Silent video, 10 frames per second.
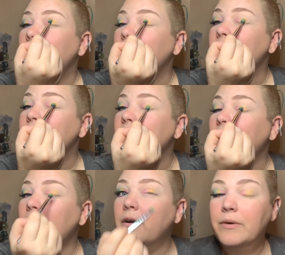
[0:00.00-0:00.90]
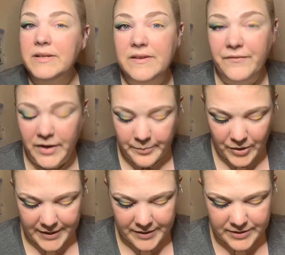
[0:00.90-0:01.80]
And this yellow isn't very
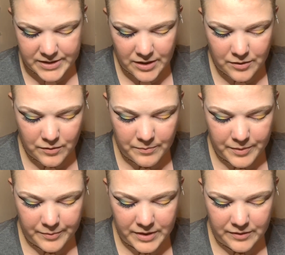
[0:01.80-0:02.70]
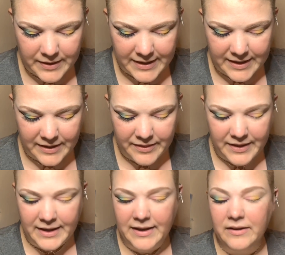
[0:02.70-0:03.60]
bright on its own, but when you add
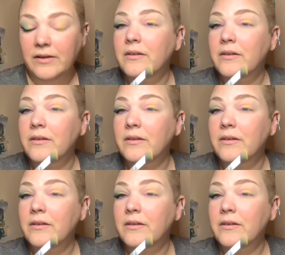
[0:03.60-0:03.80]
that